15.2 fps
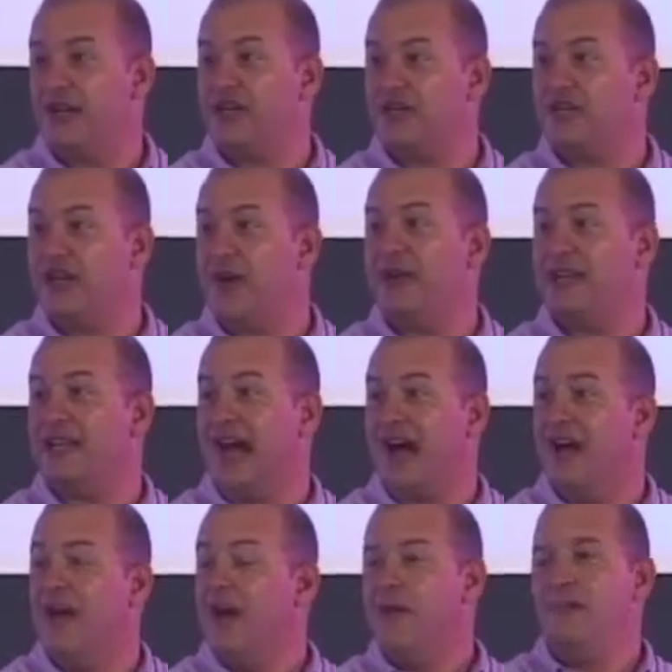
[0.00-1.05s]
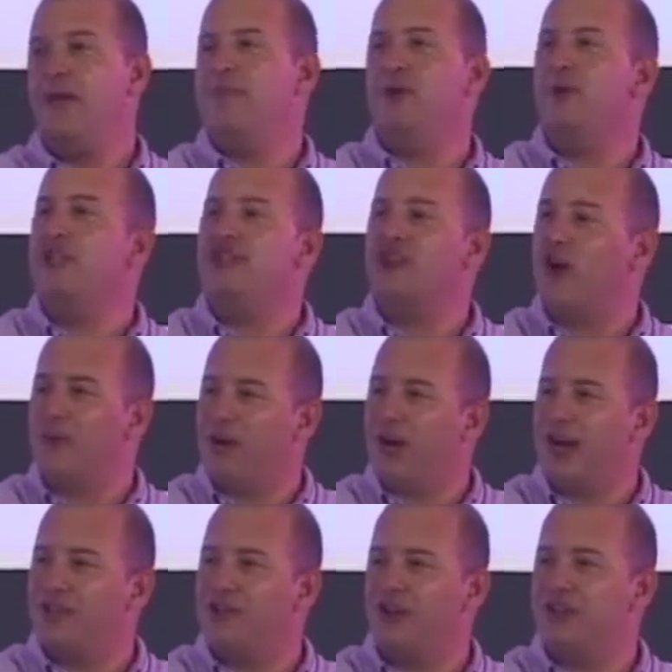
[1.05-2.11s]
showing that. People with top
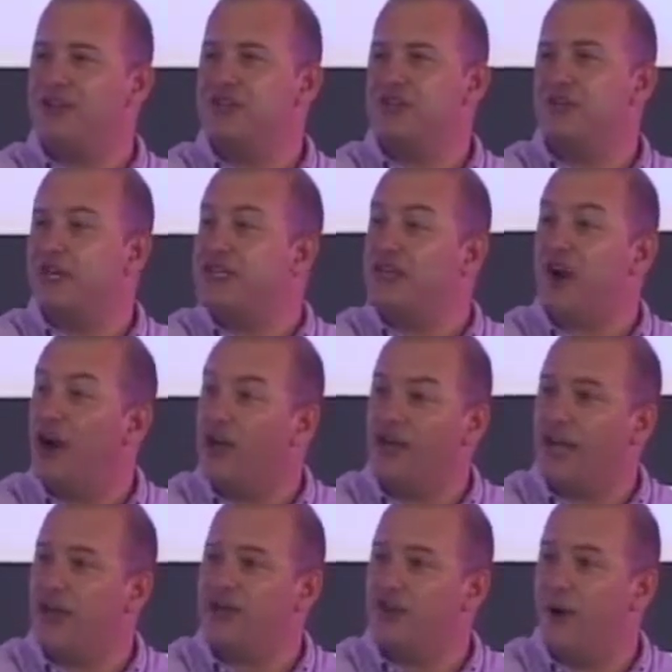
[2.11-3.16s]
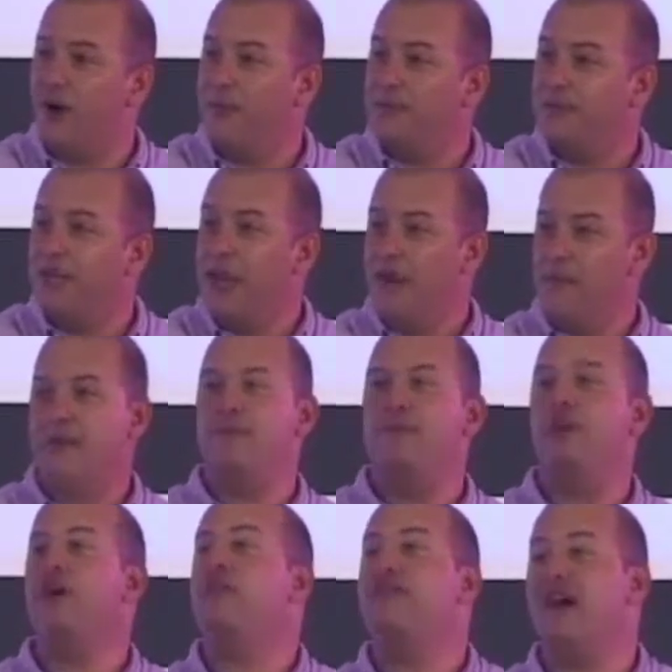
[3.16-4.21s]
class honours degrees can't get jobs.
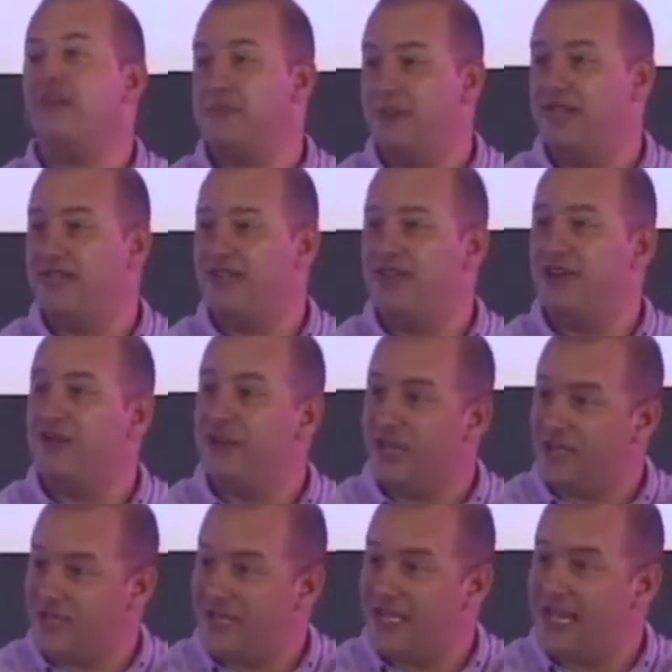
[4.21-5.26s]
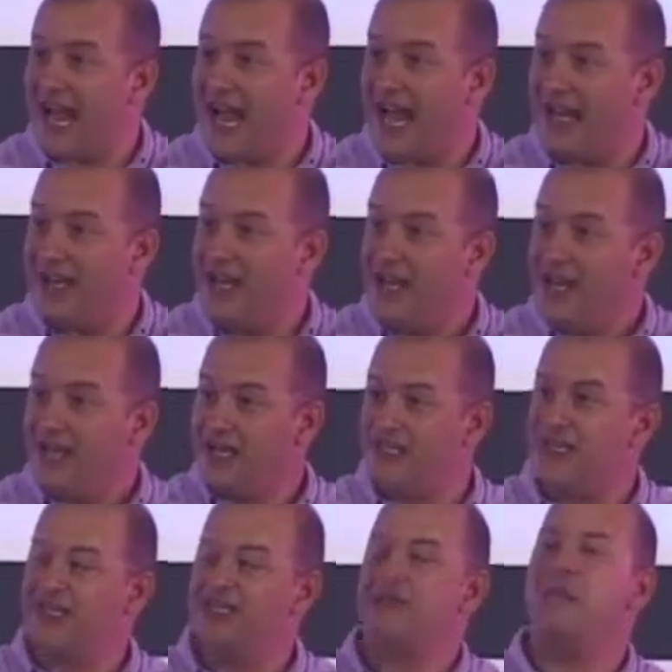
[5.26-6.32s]
People that have never been to university can,
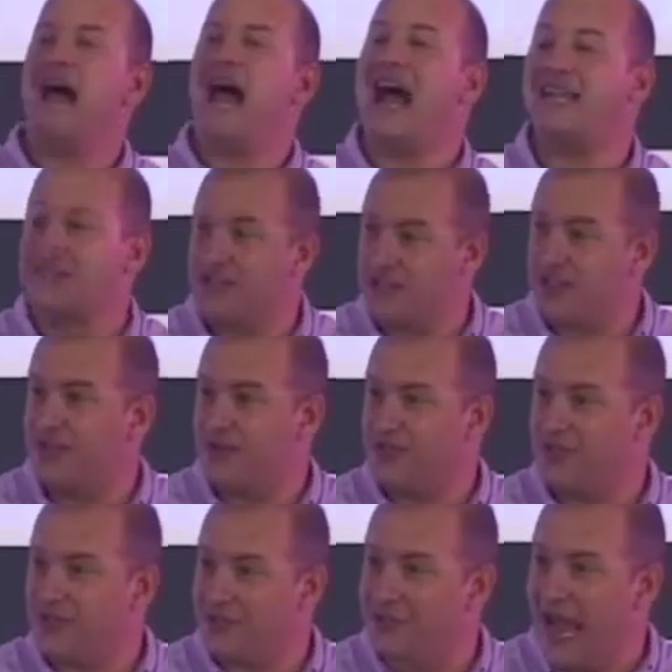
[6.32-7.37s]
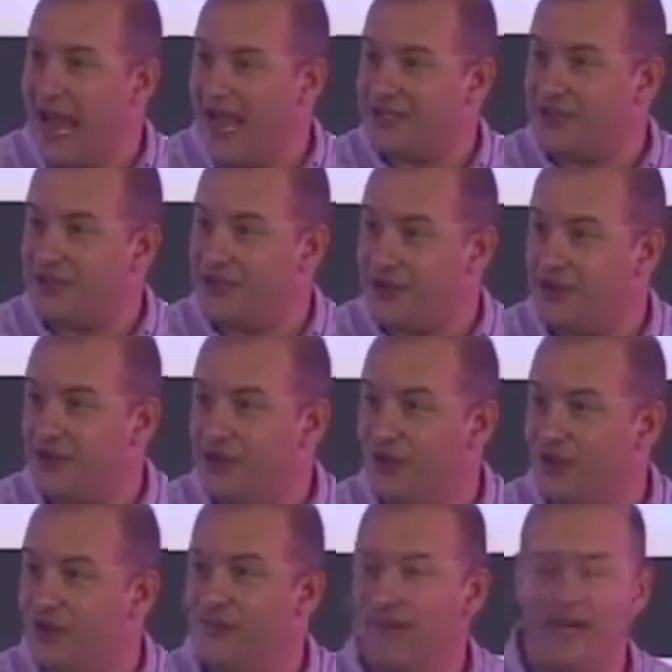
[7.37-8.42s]
because it's about attitudes. It's about
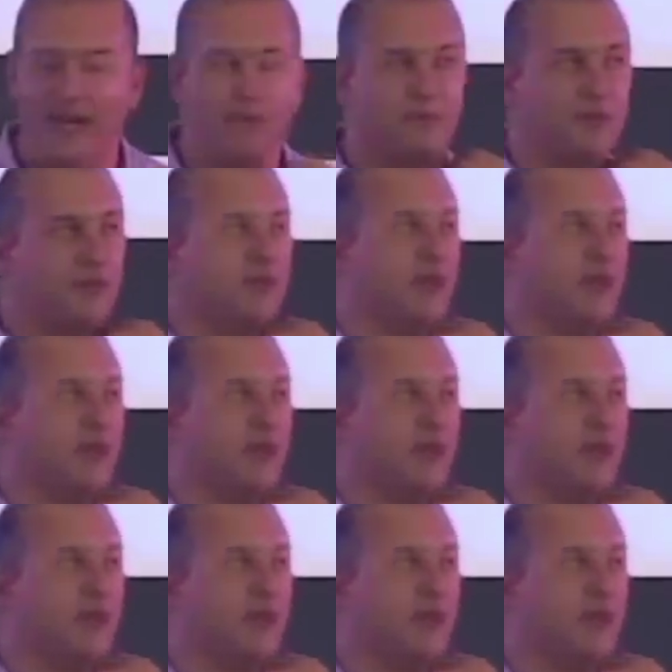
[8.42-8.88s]
attitudinal development,